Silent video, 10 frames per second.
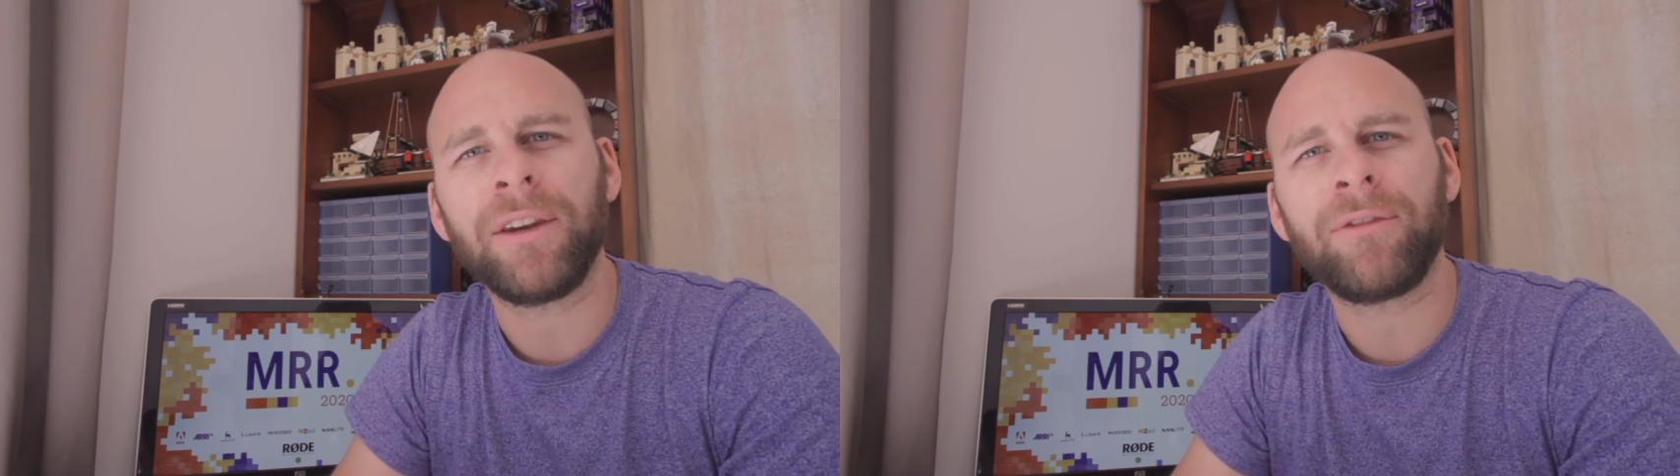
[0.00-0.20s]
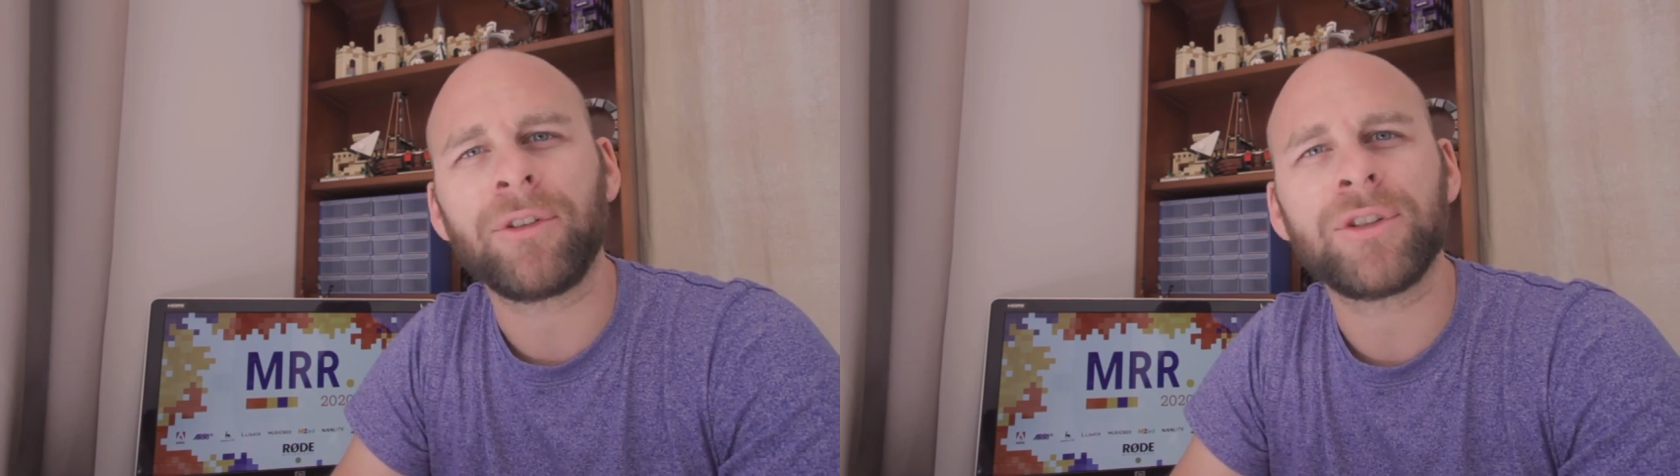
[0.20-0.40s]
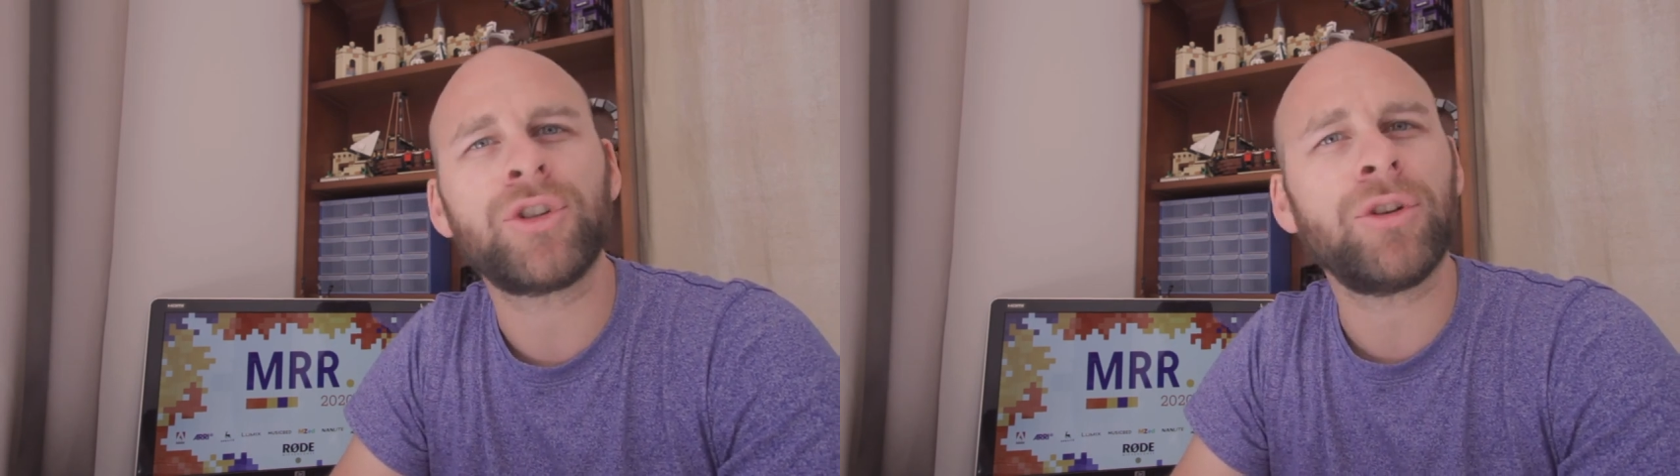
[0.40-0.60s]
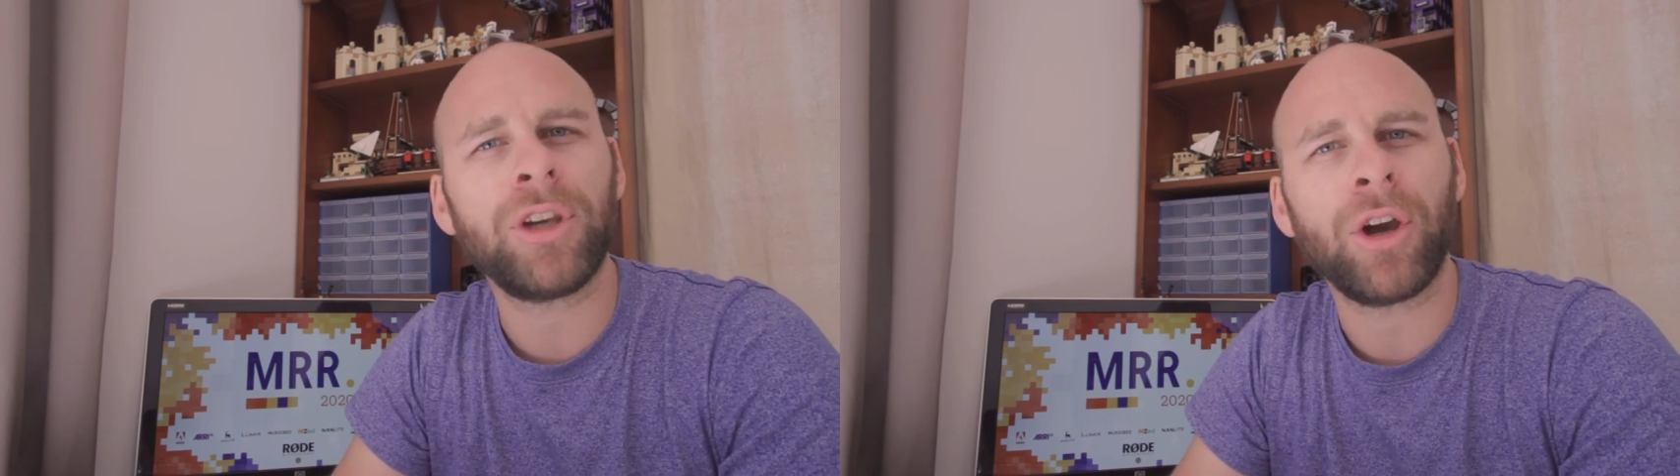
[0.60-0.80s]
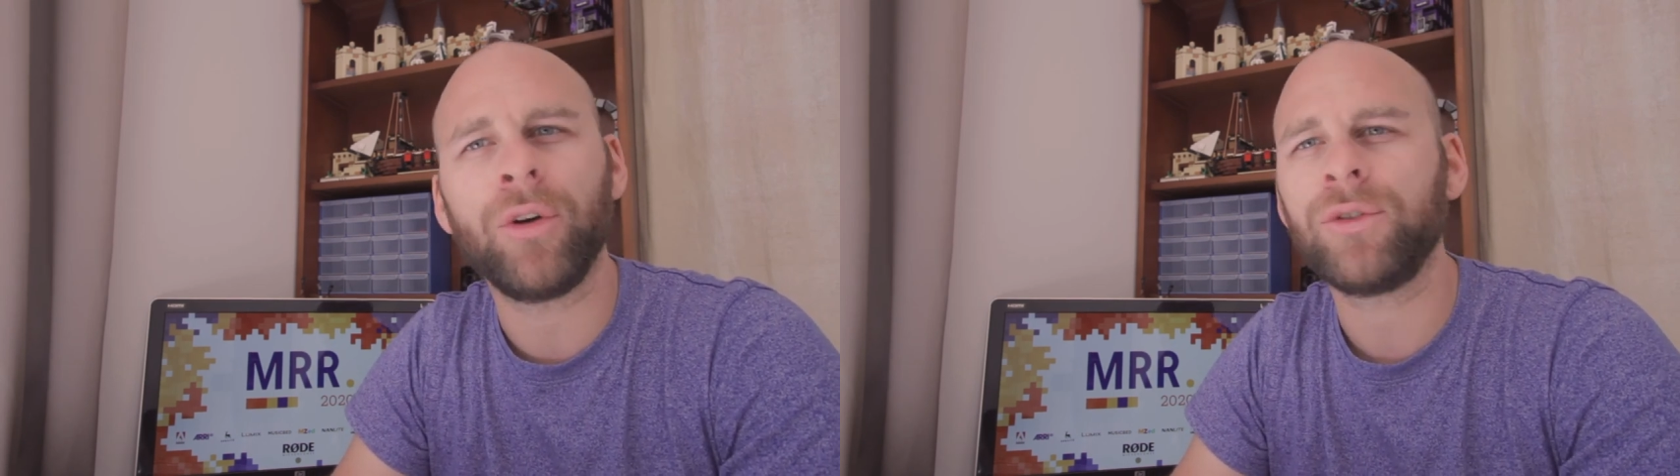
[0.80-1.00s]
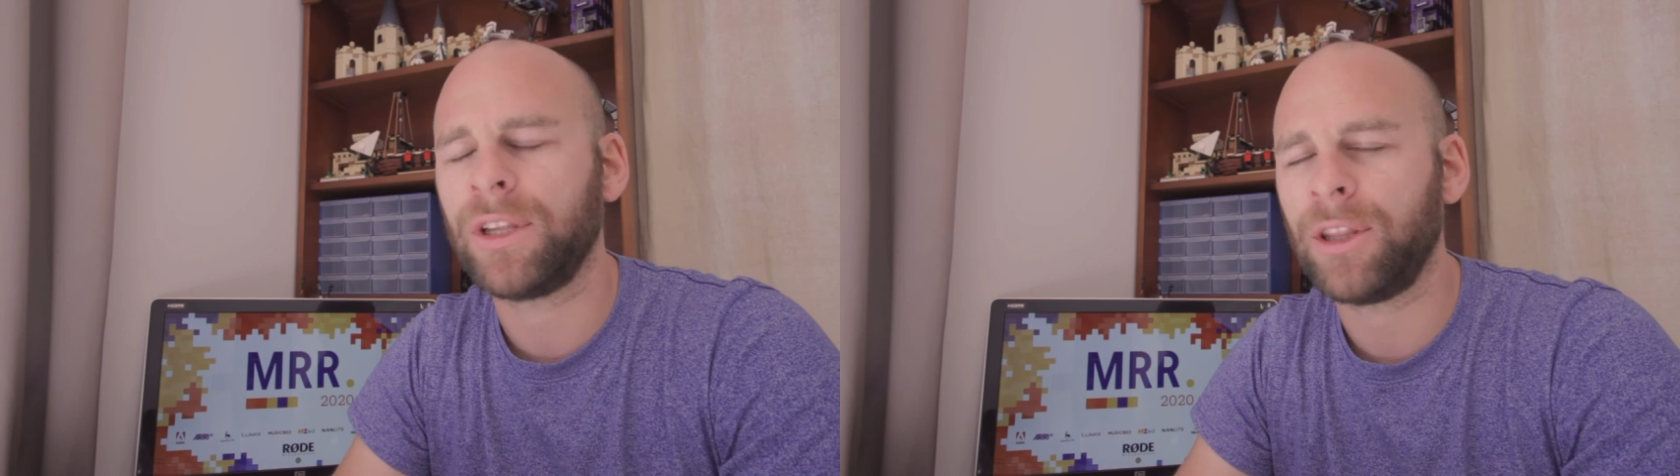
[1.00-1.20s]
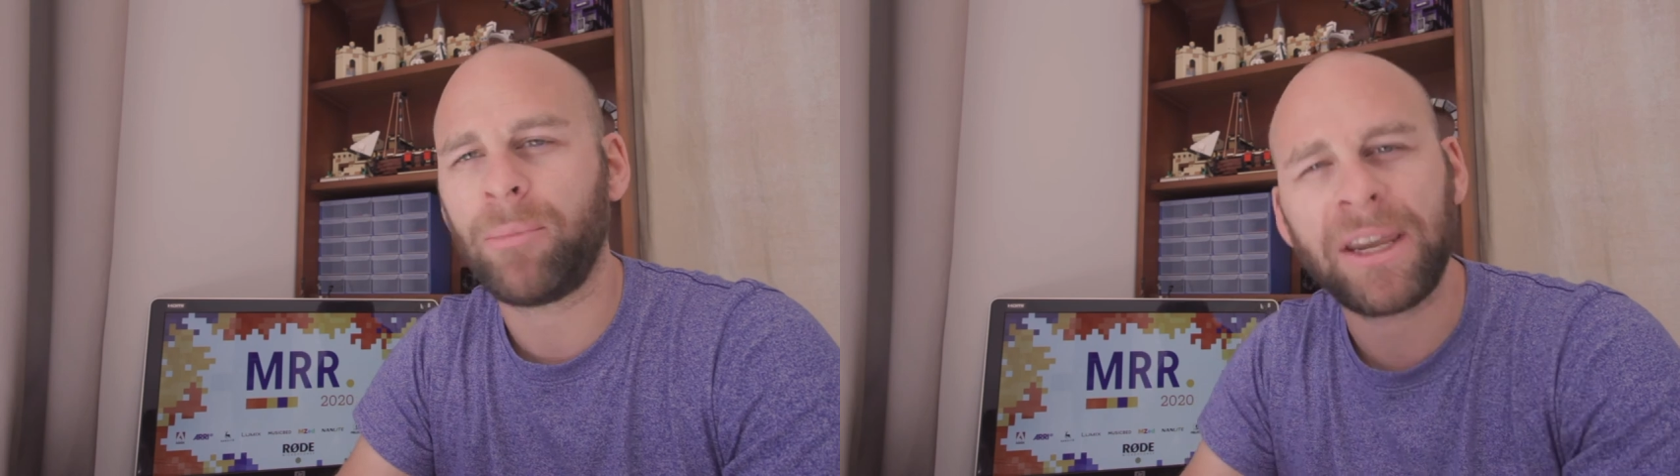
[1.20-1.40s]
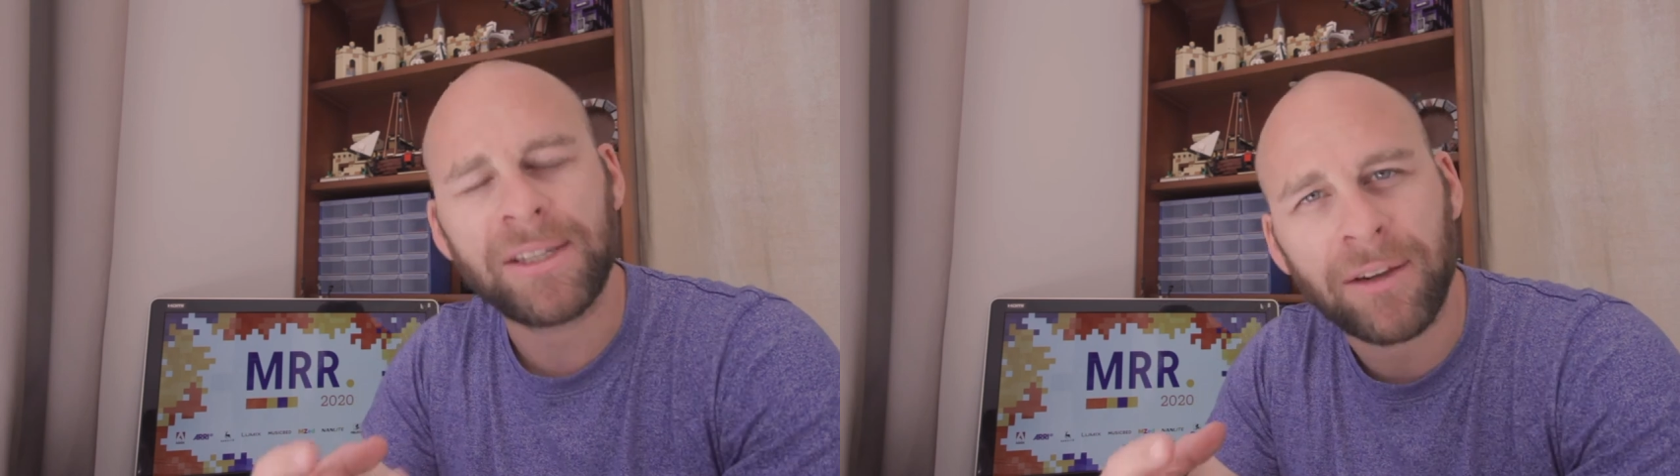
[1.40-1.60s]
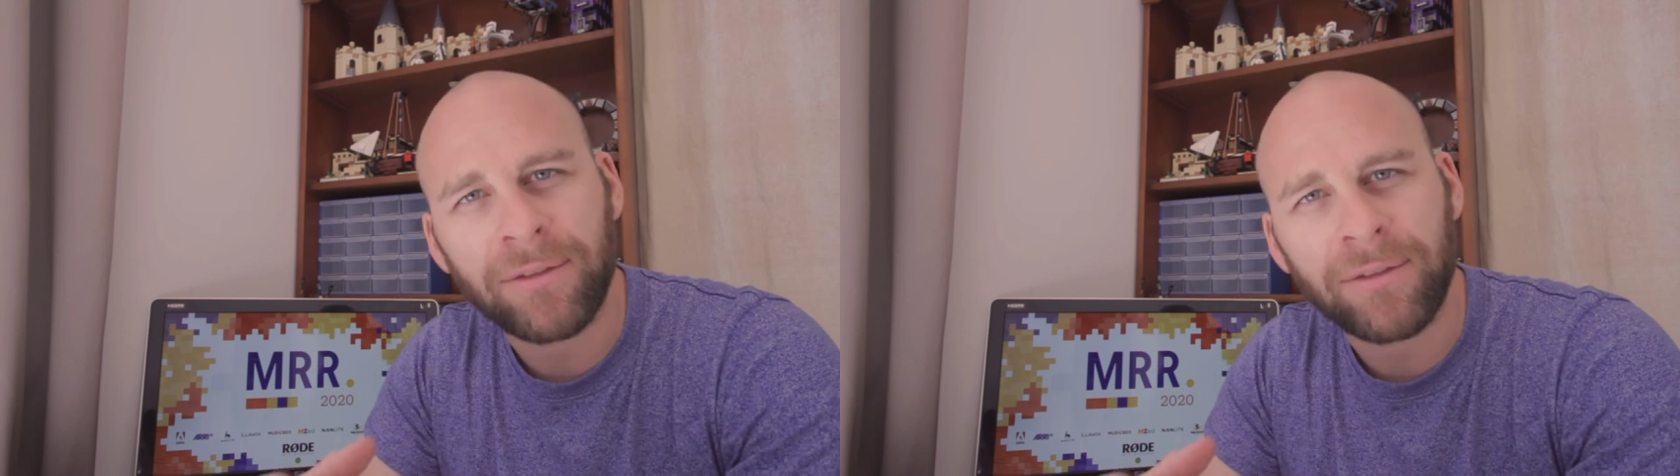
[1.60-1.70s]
different studios and the painting